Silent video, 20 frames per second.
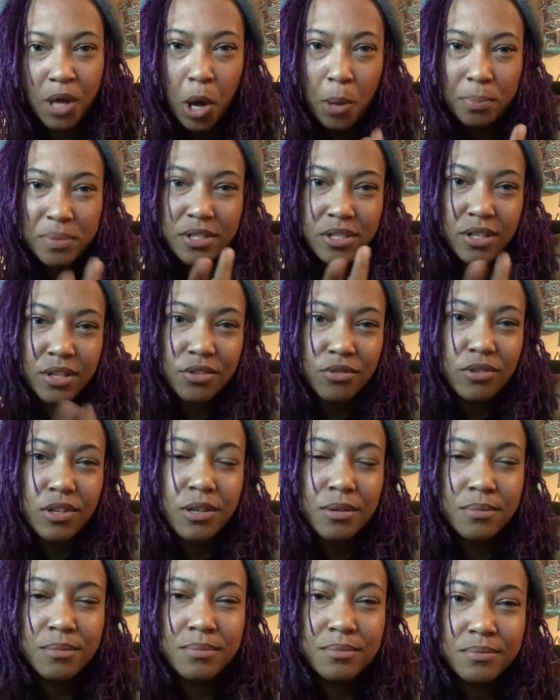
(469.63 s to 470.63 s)
Help each other
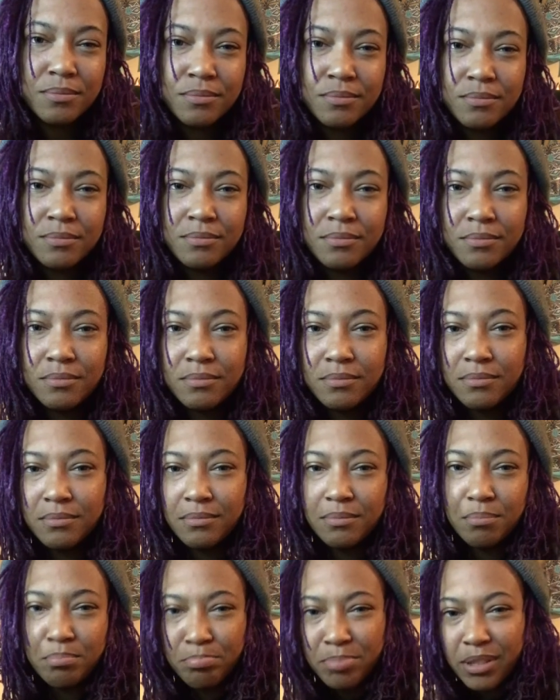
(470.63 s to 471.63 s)

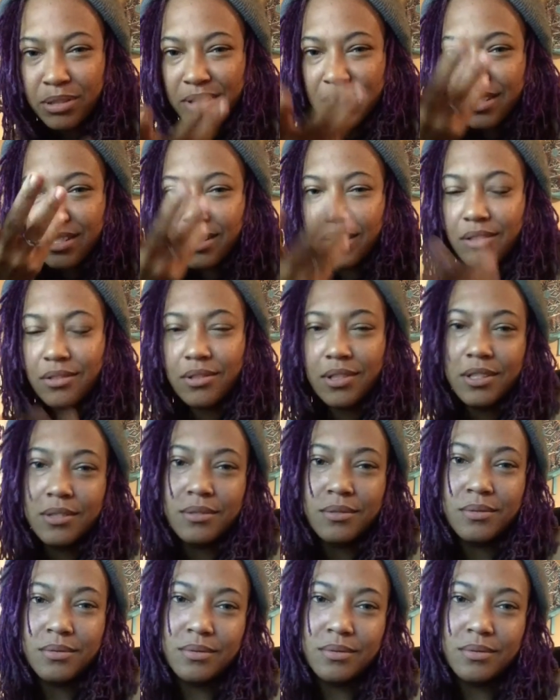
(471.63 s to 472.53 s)
up. Build each other up.